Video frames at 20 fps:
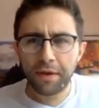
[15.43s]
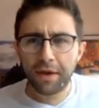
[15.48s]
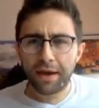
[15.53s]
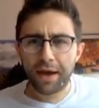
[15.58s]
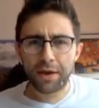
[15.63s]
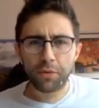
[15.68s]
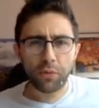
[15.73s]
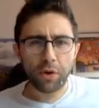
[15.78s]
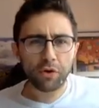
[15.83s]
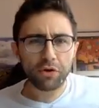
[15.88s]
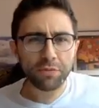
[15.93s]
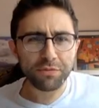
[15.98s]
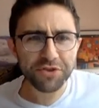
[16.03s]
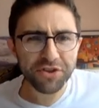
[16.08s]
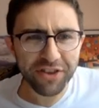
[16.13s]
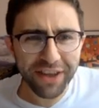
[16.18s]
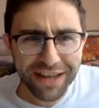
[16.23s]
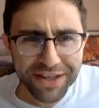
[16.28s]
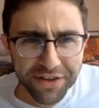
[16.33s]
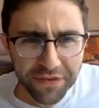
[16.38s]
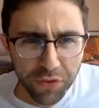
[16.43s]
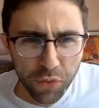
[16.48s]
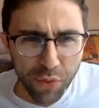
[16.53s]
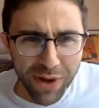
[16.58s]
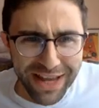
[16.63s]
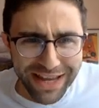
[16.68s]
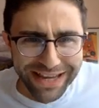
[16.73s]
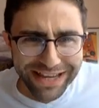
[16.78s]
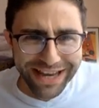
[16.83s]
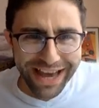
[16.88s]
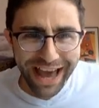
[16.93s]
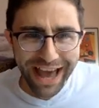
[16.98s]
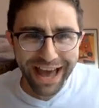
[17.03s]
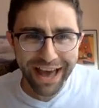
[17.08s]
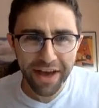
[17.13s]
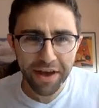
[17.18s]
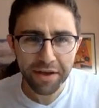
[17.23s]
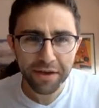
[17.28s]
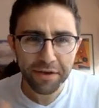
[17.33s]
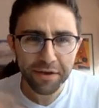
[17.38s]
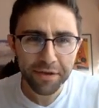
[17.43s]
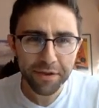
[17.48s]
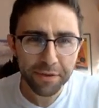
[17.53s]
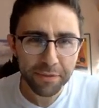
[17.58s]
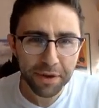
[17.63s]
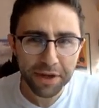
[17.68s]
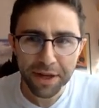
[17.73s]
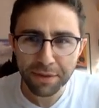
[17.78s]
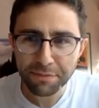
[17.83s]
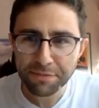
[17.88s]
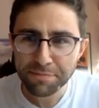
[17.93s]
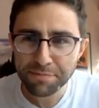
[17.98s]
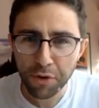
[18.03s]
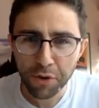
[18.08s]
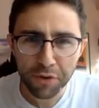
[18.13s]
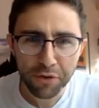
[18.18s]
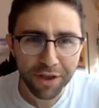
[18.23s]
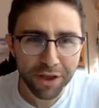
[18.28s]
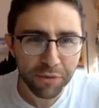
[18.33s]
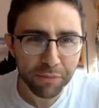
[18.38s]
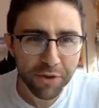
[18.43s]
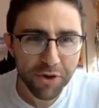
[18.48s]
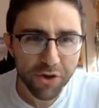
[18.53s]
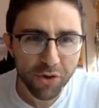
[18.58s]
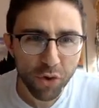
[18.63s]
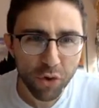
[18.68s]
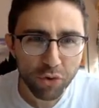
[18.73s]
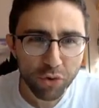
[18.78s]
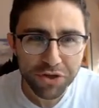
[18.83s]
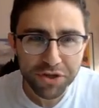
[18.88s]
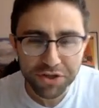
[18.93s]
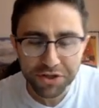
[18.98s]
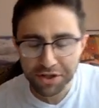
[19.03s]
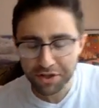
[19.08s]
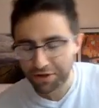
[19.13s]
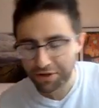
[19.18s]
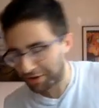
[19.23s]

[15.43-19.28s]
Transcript: And welcome to the end of the week. My name's Paul, I'll be your host